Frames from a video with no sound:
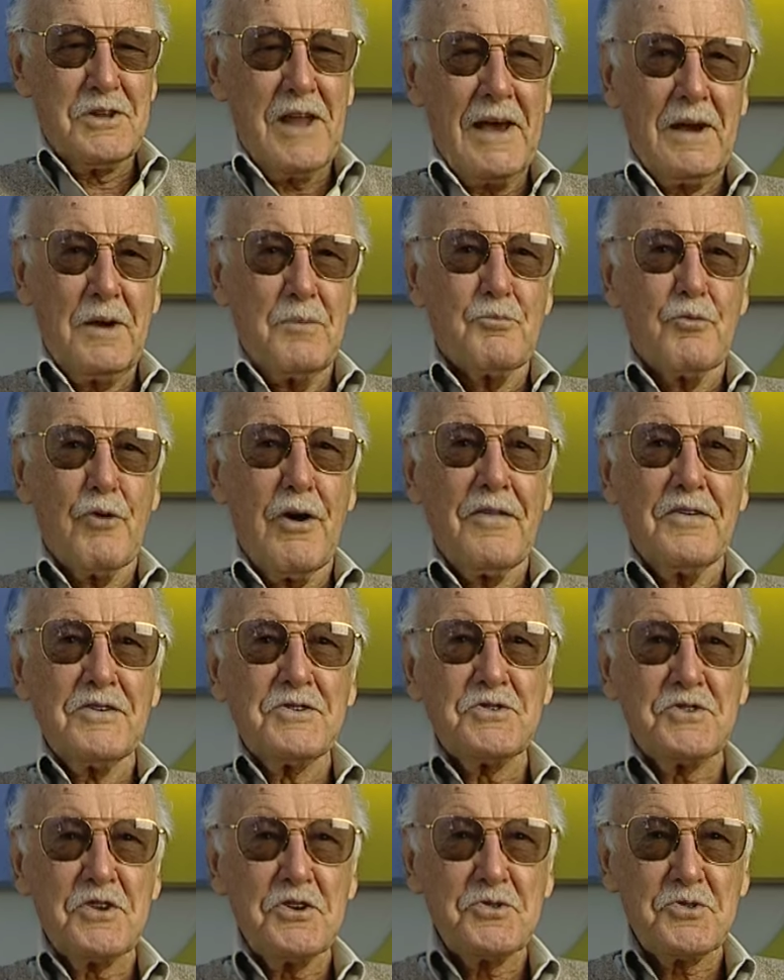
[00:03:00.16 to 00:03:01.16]
like a brother
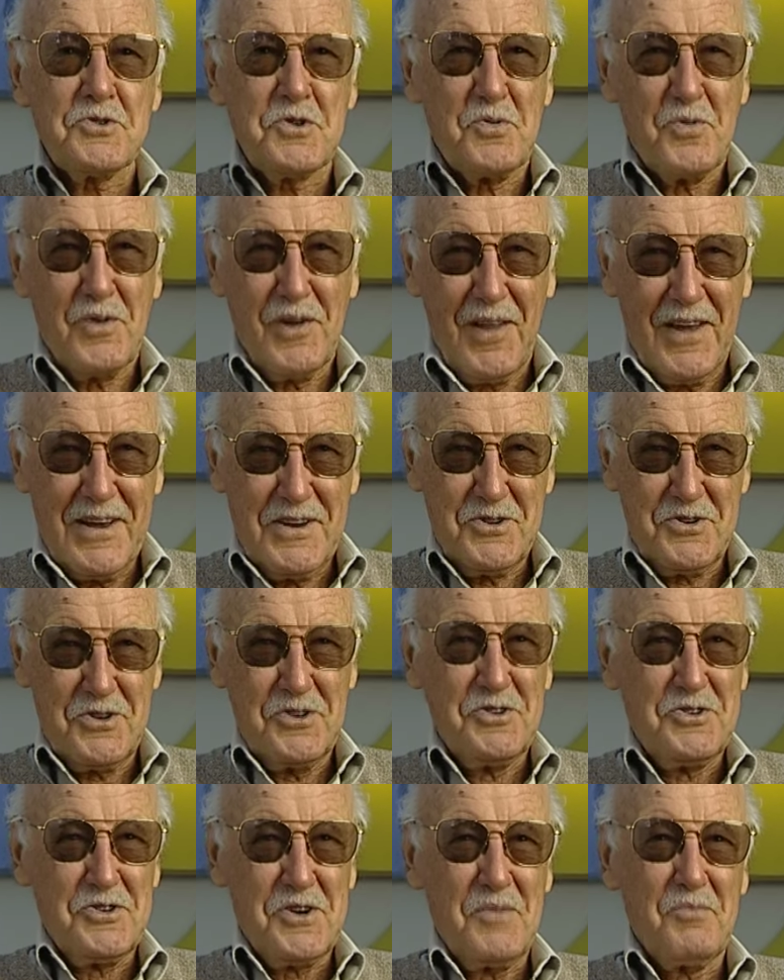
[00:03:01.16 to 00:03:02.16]
sister
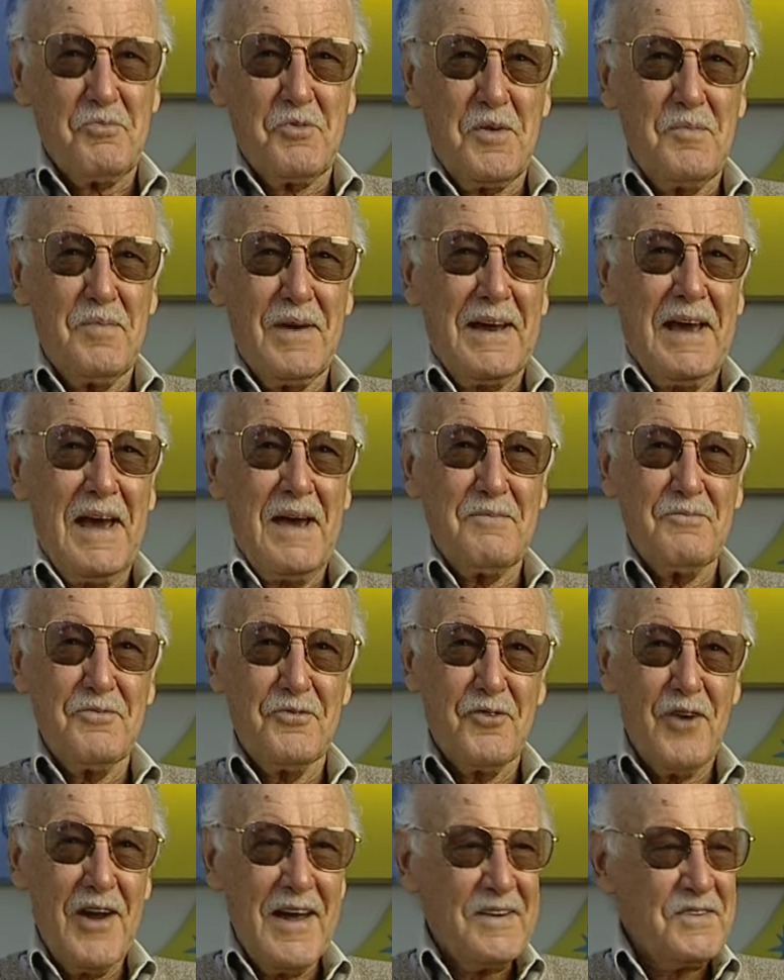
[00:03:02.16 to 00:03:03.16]
relationship. We became
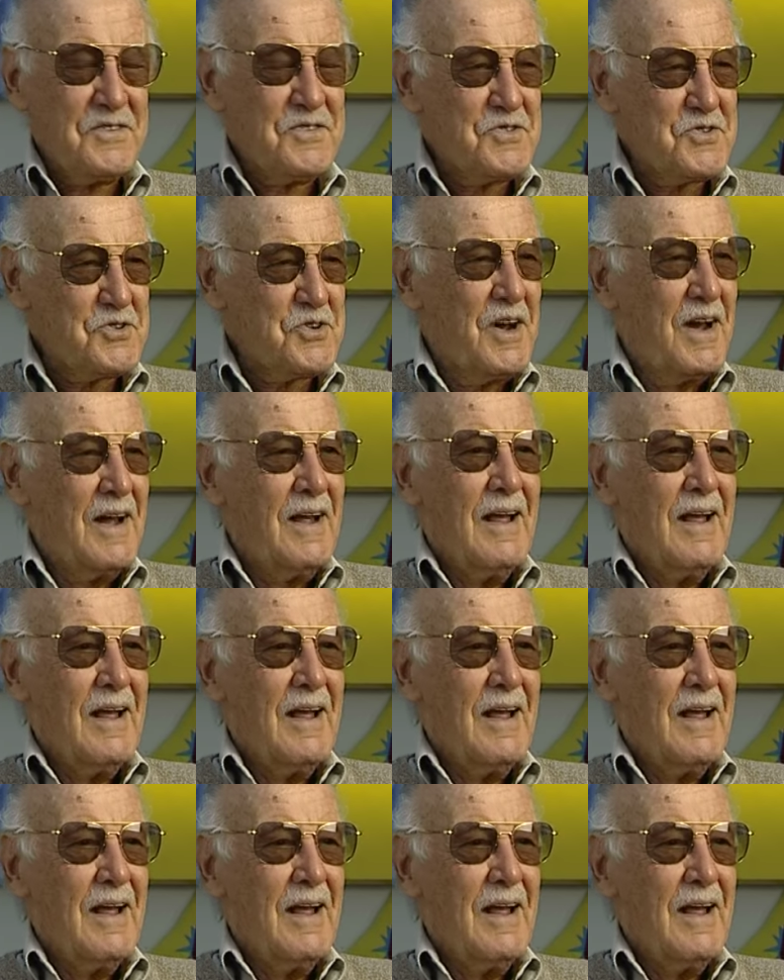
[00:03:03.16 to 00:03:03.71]
friends.